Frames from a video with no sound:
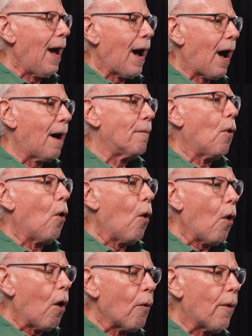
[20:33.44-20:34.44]
I'm
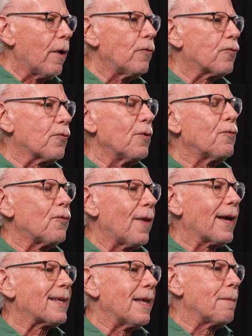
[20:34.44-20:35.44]
always
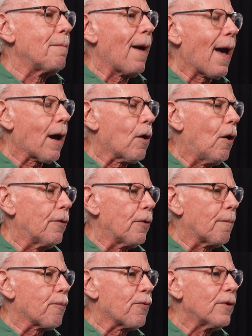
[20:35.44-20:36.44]
reflecting back on
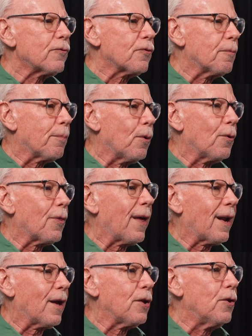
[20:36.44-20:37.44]
the principle
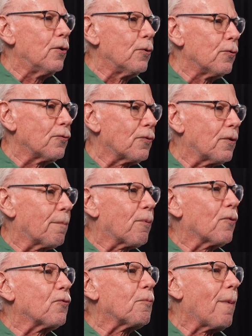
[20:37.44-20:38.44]
that I used, the
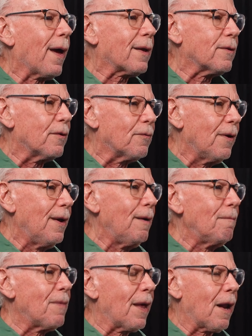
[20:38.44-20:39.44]
perspective
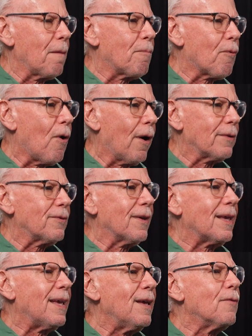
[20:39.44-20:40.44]
that I brought to
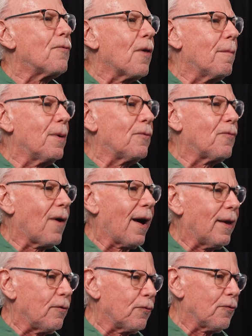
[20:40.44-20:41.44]
give them
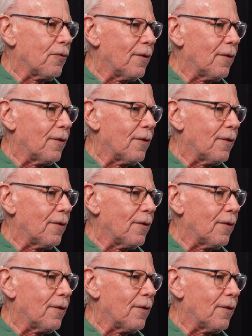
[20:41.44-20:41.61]
advice,